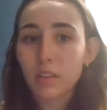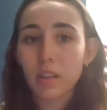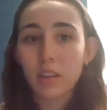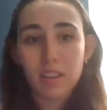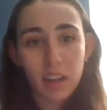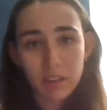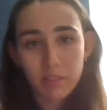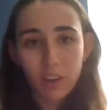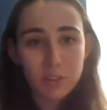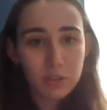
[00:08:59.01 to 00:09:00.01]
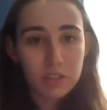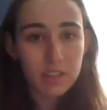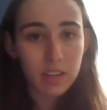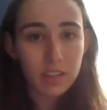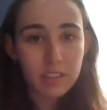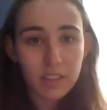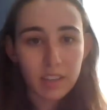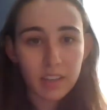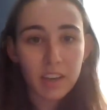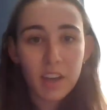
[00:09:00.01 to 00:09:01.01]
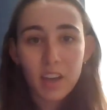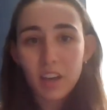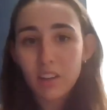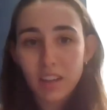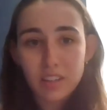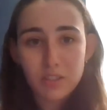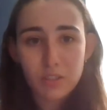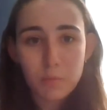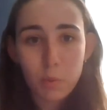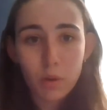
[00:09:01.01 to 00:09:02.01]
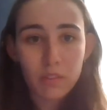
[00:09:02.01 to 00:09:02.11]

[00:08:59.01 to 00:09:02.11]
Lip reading: and kind of understanding collectors' point of